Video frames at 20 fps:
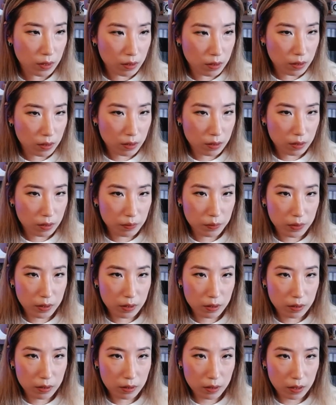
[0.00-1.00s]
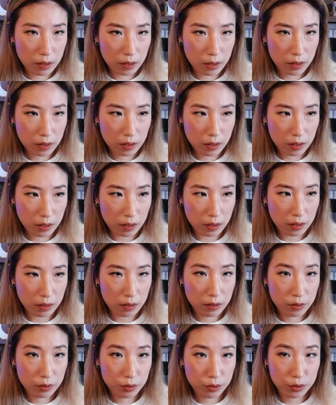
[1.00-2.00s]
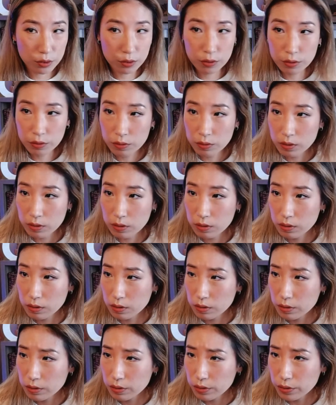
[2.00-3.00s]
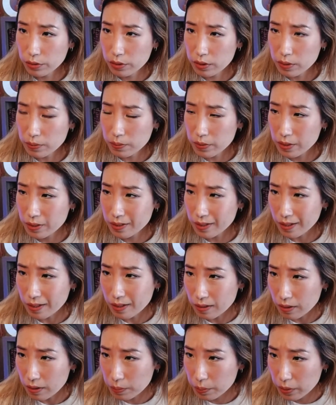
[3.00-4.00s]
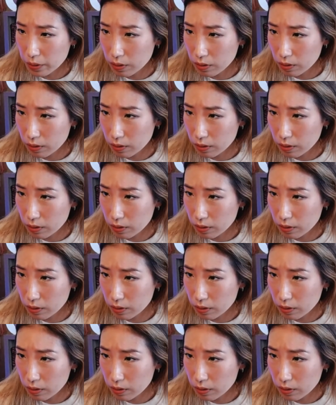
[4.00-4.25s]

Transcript: Um, I need to do some setup.